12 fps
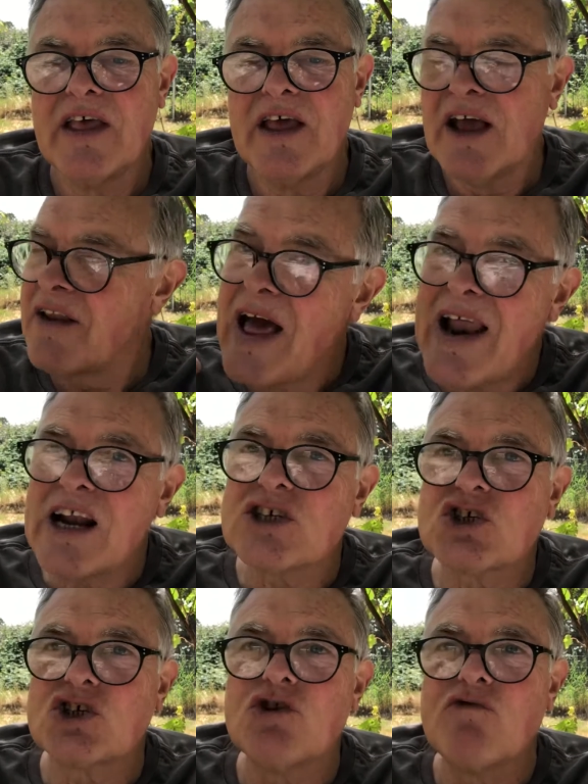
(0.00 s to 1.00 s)
And that
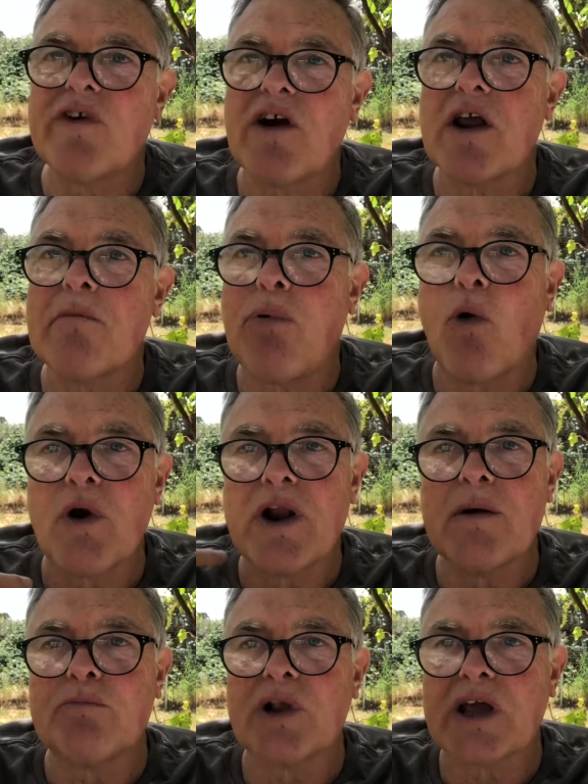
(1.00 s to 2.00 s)
has two very
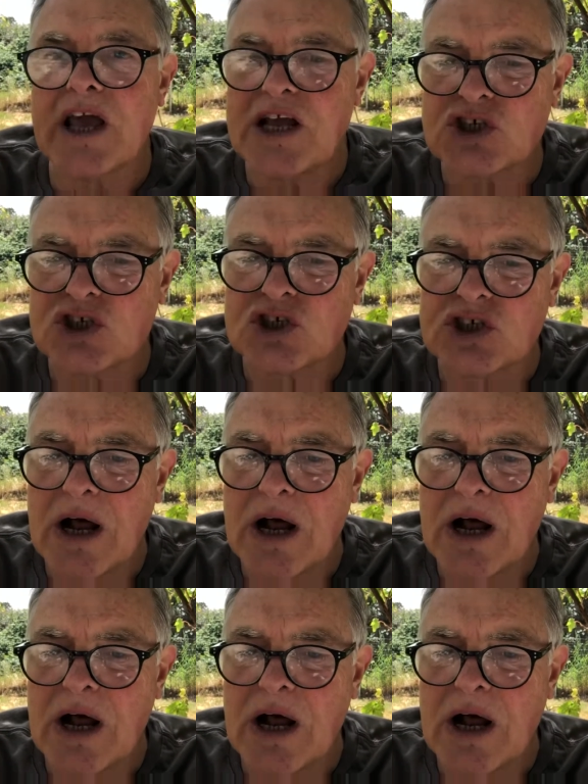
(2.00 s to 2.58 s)
important implications.